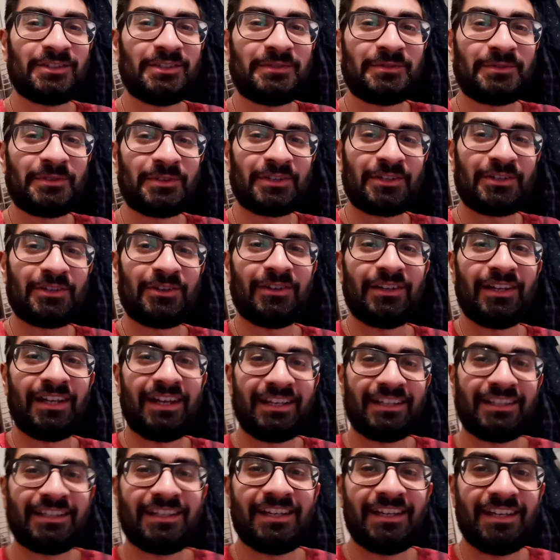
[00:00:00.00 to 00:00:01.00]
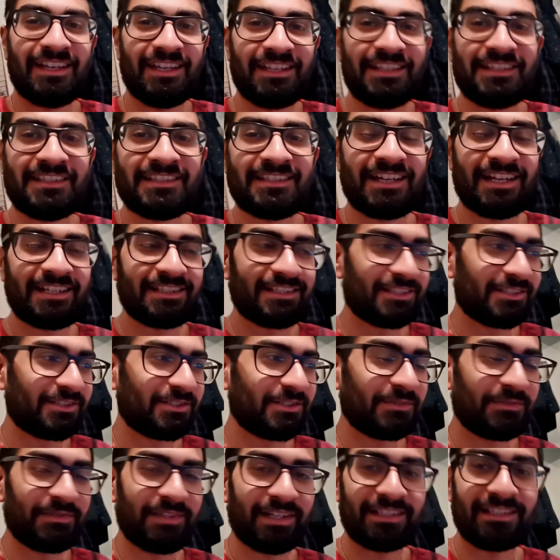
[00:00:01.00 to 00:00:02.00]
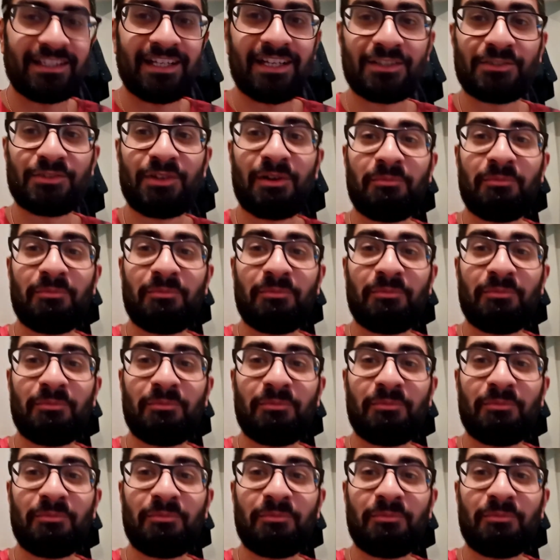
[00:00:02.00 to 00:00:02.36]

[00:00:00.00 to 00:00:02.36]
it's good for your like insides and stuff like that.